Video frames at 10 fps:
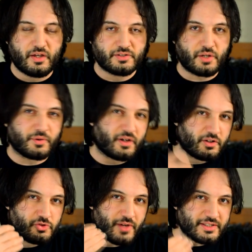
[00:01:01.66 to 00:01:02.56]
So,
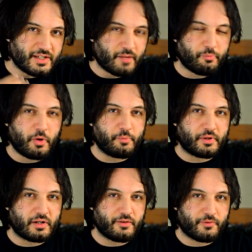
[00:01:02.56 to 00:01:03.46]
dressing
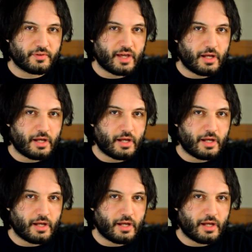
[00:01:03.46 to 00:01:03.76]
appropriately for the